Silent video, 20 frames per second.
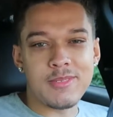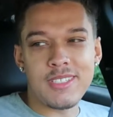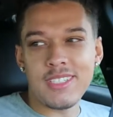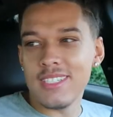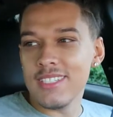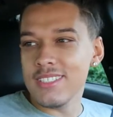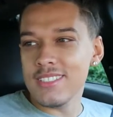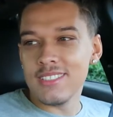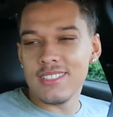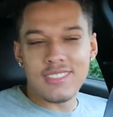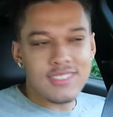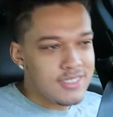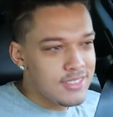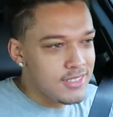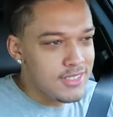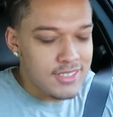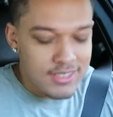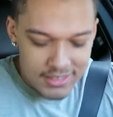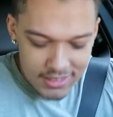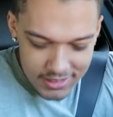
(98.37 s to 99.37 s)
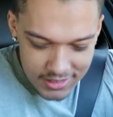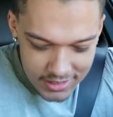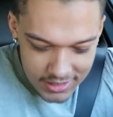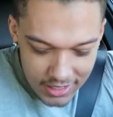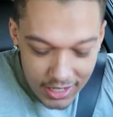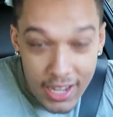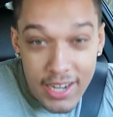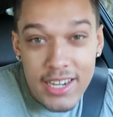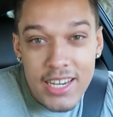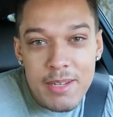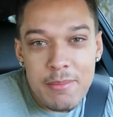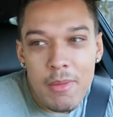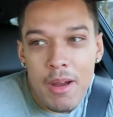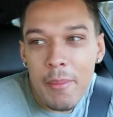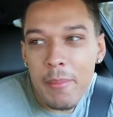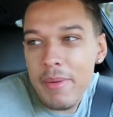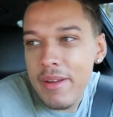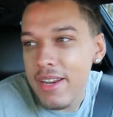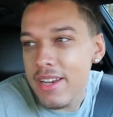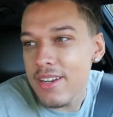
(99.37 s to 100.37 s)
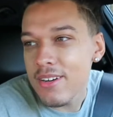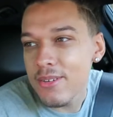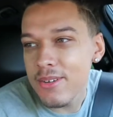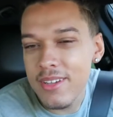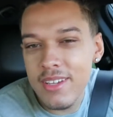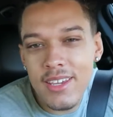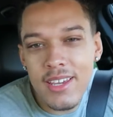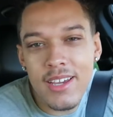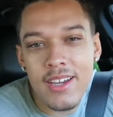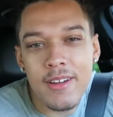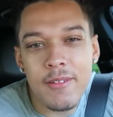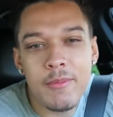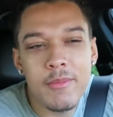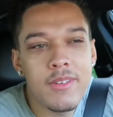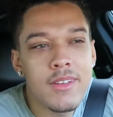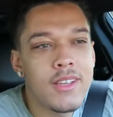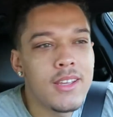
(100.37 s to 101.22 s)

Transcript: because I need my money, no cap.